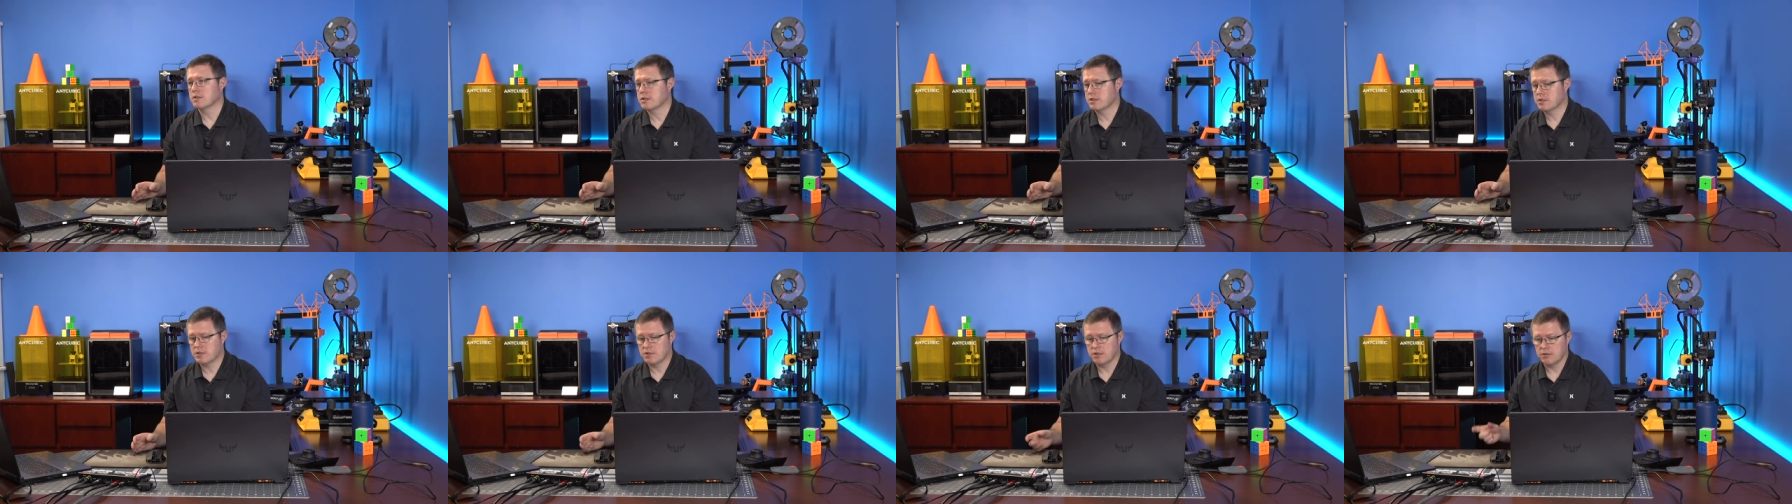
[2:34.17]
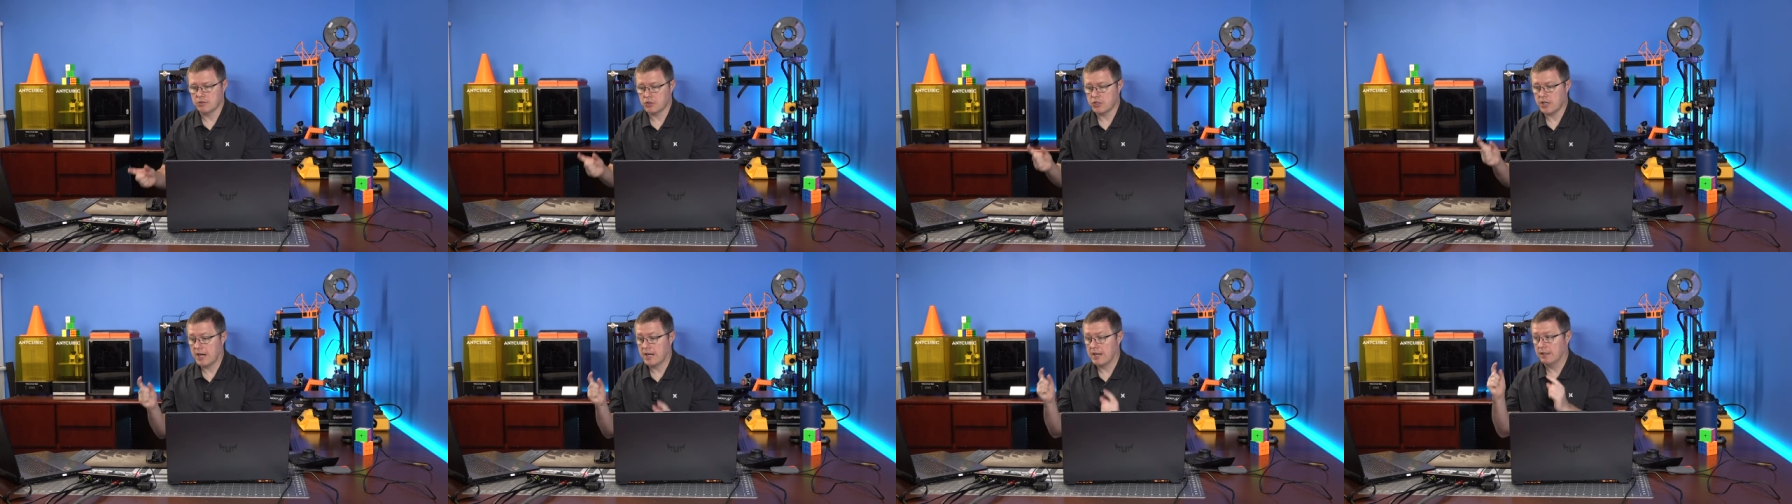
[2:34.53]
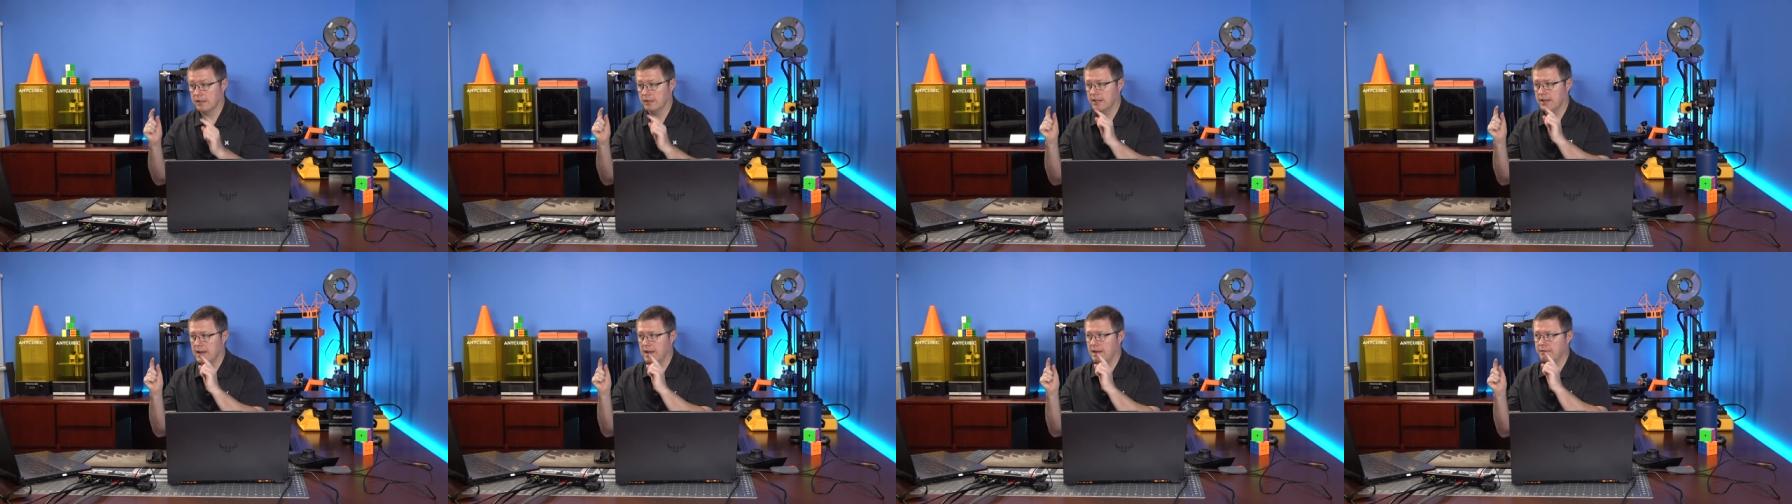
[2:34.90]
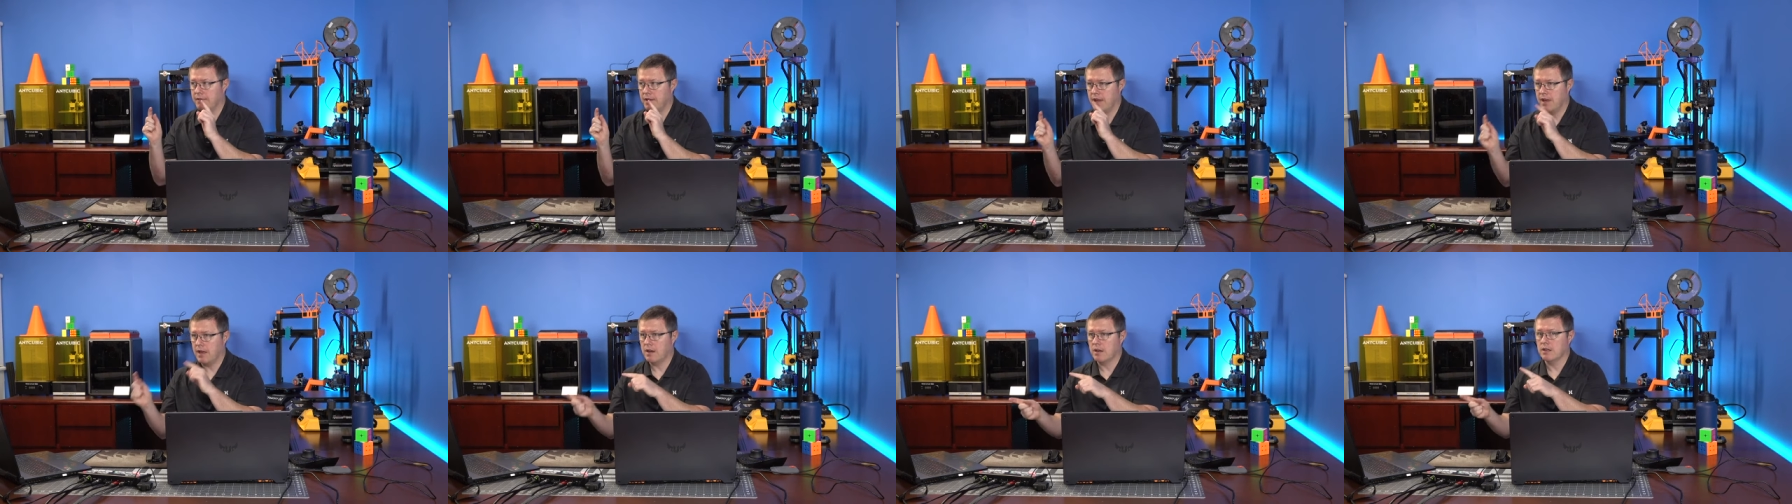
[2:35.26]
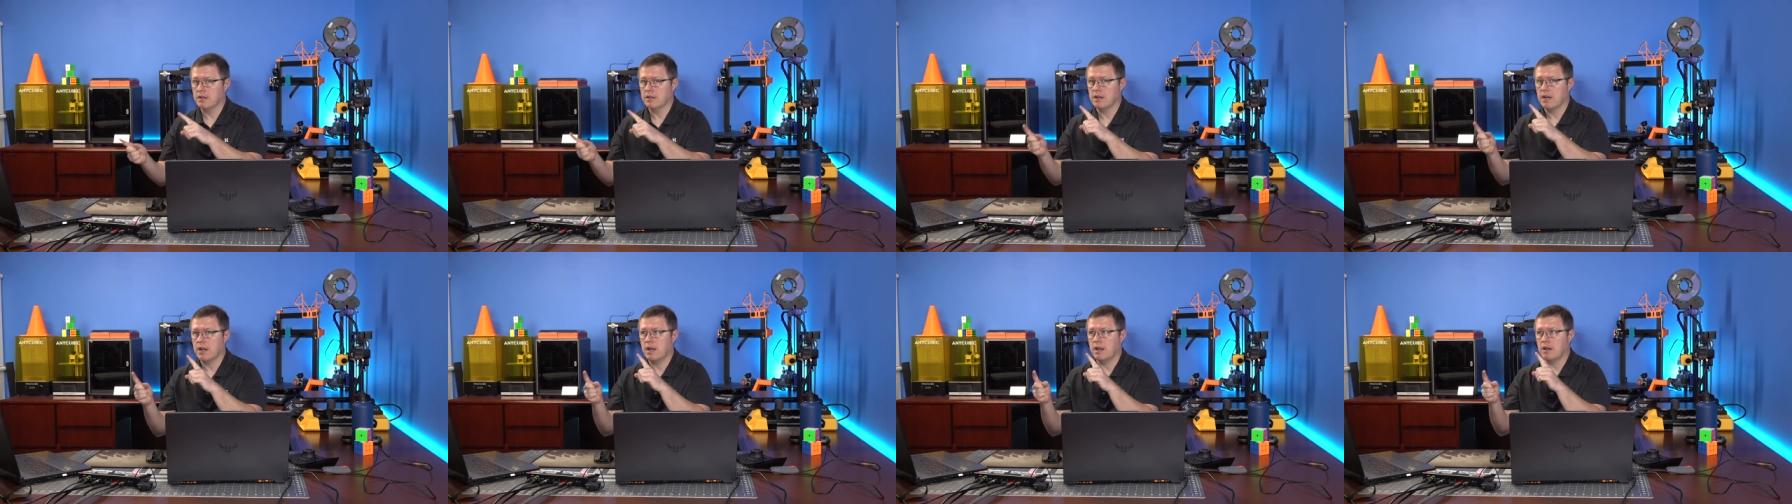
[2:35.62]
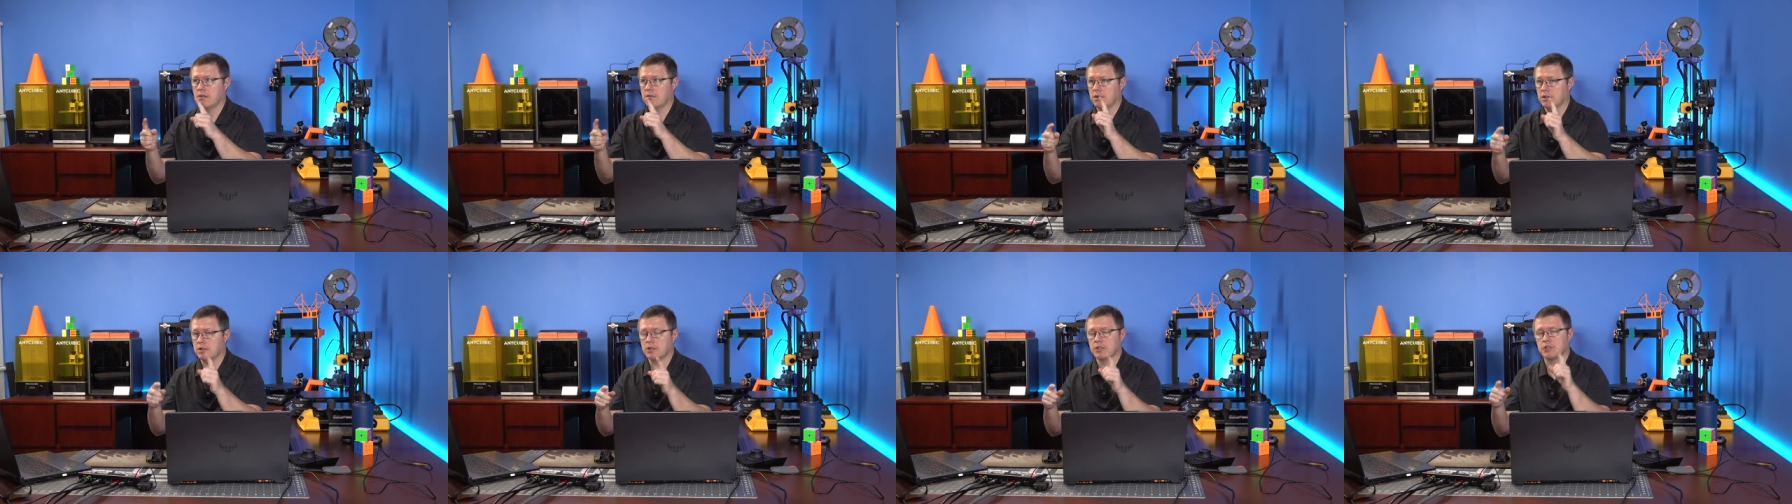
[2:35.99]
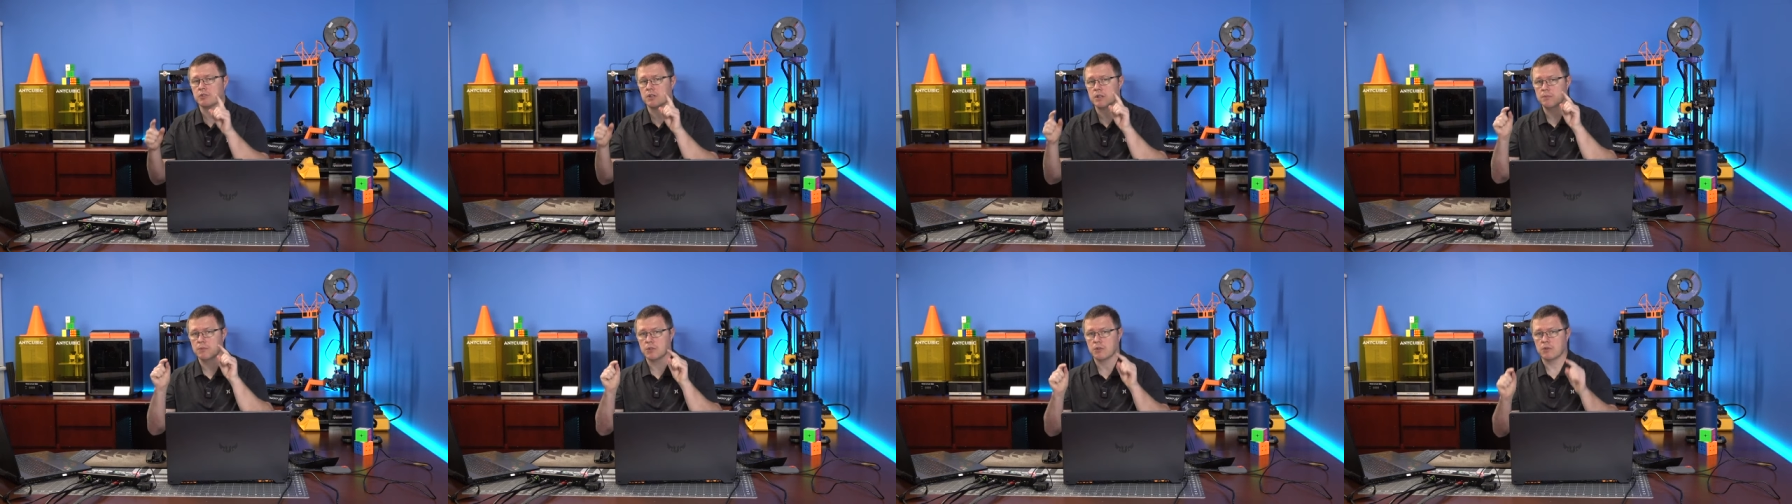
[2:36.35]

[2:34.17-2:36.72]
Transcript: So trying to live edit and run the stream is